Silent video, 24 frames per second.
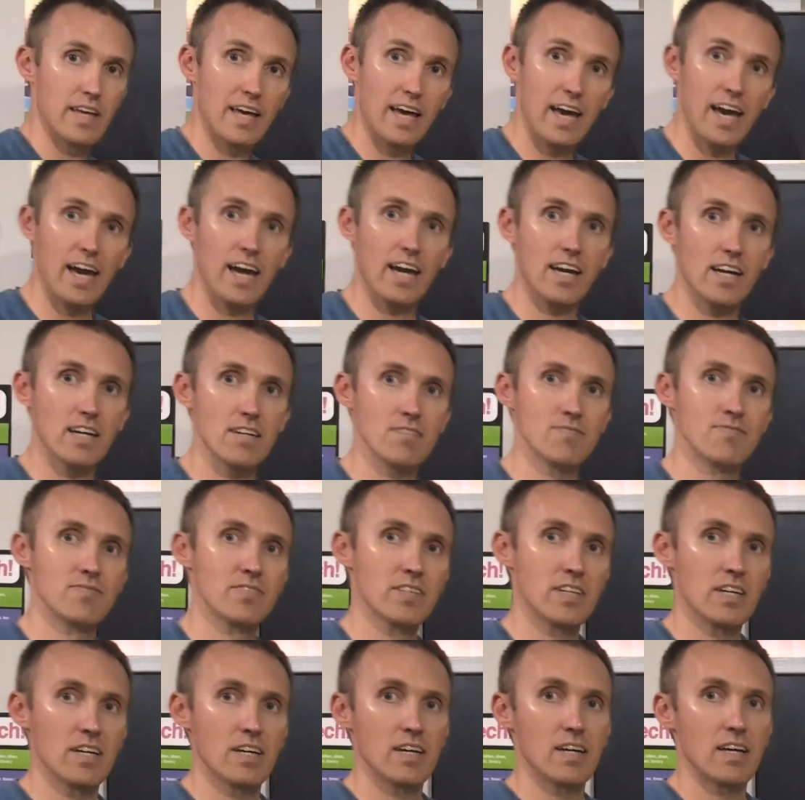A,
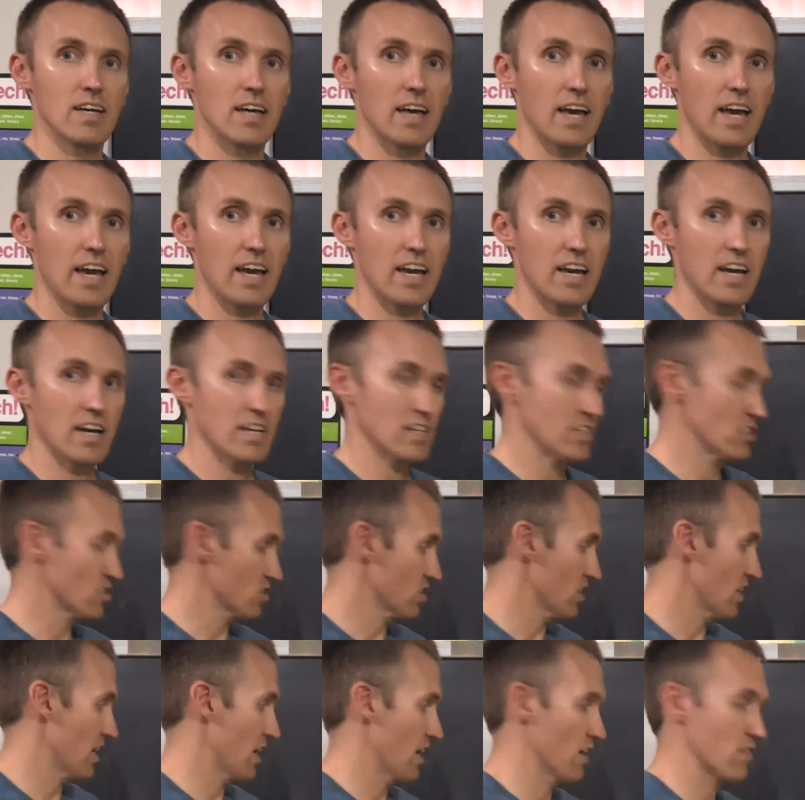and it's
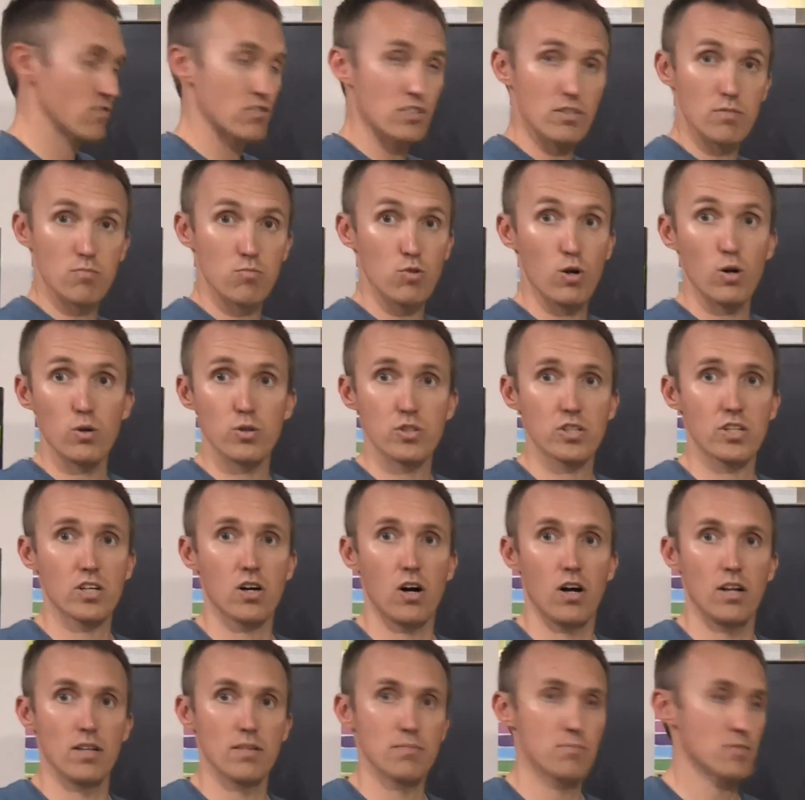going to have some rows and
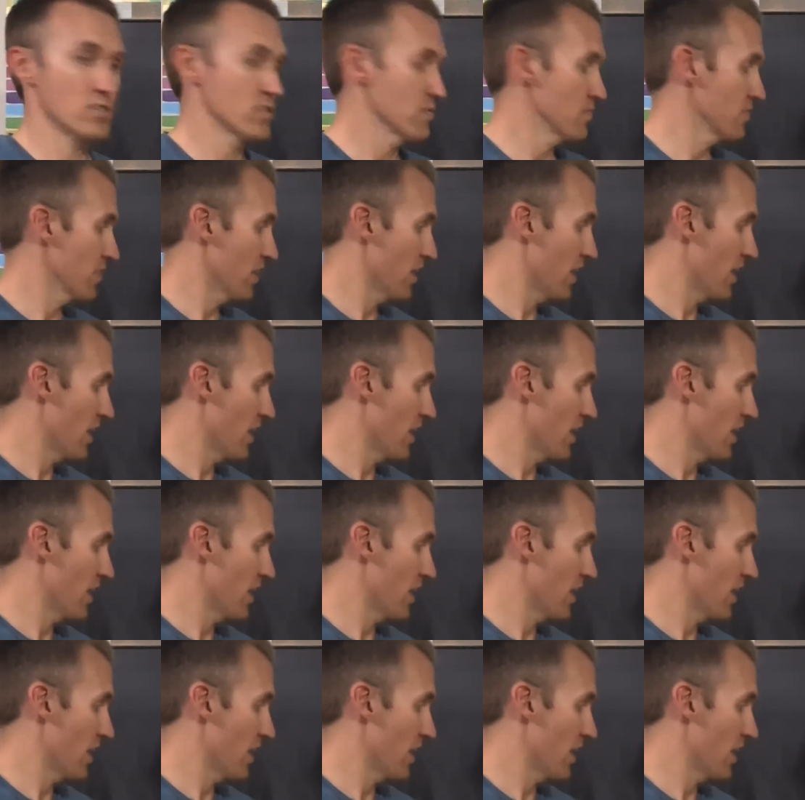columns,